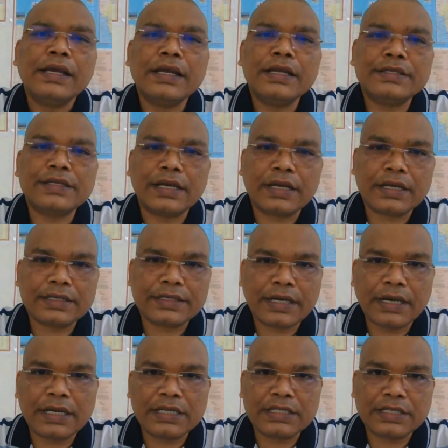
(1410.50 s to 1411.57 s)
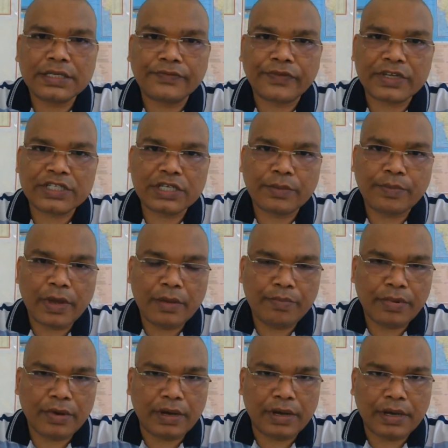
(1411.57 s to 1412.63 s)
in general studies first
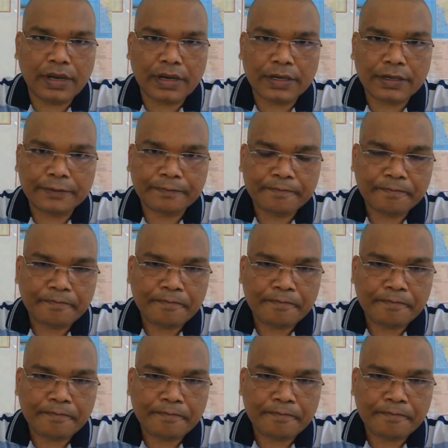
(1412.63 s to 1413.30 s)
paper